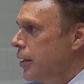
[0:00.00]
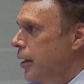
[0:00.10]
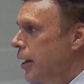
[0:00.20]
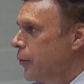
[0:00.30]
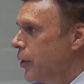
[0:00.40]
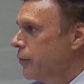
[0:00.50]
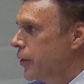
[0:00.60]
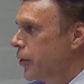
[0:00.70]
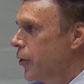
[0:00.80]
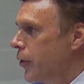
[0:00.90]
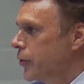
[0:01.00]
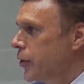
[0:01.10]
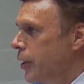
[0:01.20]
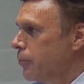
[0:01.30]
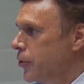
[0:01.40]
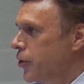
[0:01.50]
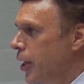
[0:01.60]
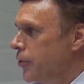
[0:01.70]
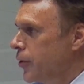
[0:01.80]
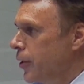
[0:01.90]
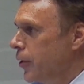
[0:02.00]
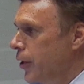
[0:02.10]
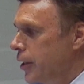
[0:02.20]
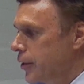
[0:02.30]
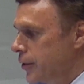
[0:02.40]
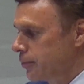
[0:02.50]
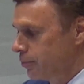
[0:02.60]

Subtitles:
I would have encouraged them to change the lyrics.